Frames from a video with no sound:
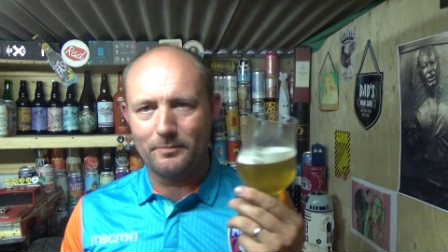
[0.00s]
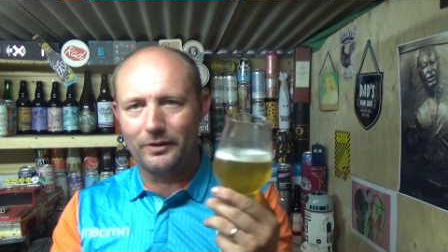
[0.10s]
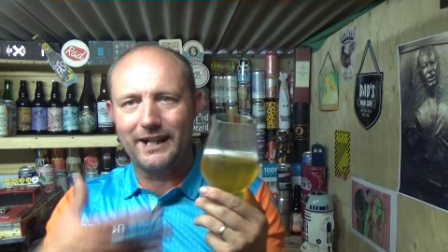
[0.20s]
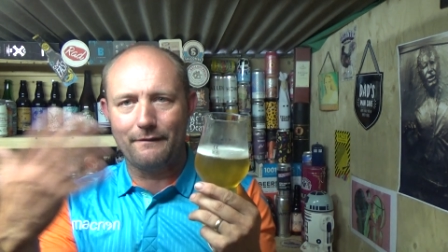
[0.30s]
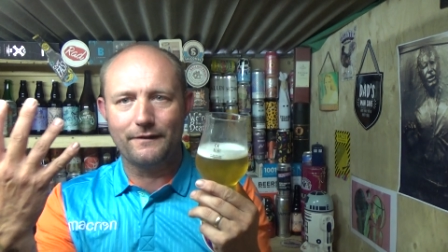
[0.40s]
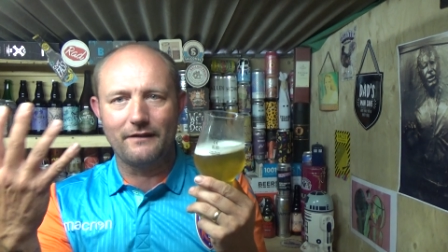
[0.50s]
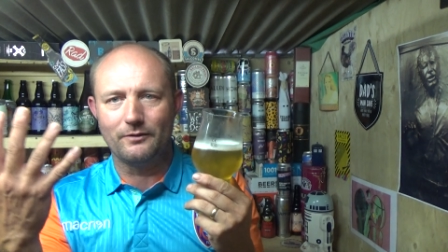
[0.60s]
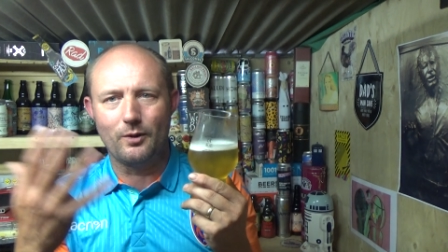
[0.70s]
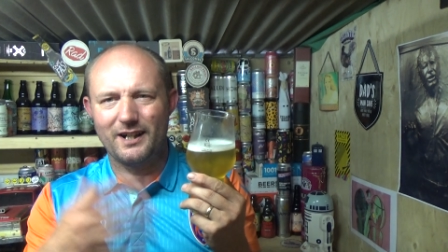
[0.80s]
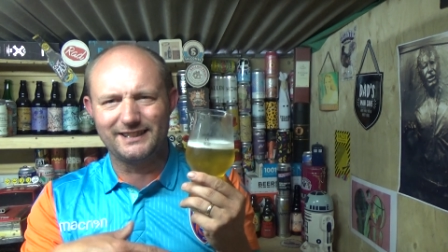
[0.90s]
But yeah, flavour
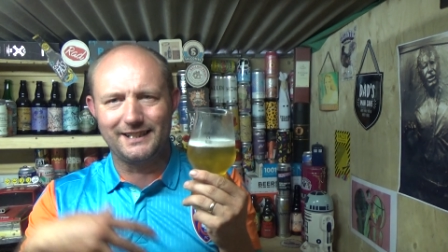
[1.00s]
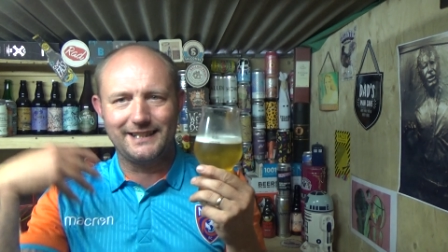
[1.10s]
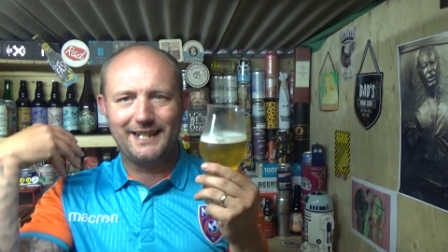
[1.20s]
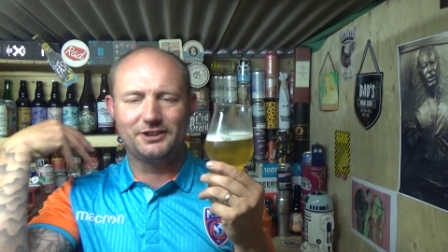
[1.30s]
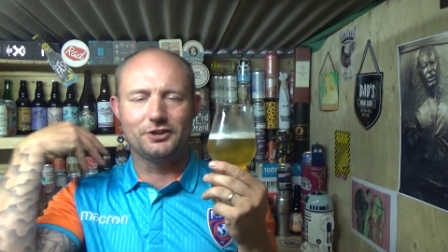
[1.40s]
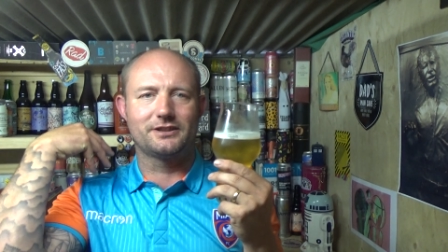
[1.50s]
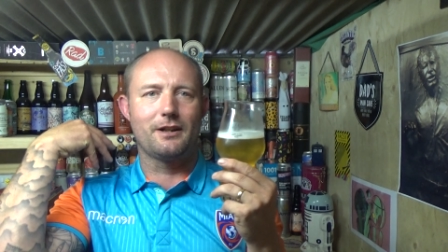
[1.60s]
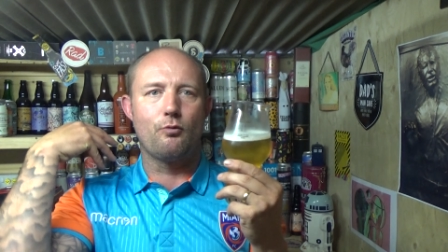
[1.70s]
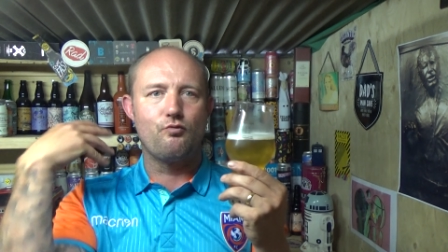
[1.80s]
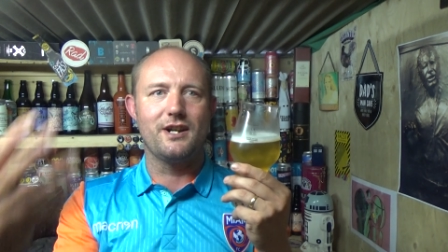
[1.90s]
wise, it's, it's just
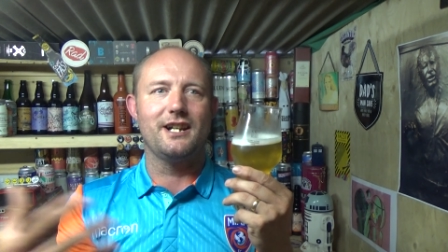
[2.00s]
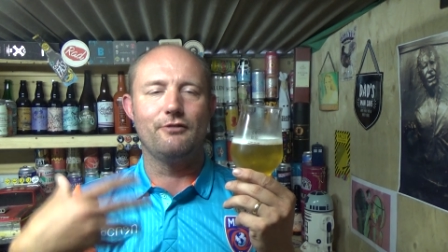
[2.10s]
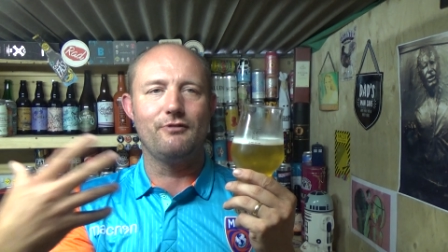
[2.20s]
a really,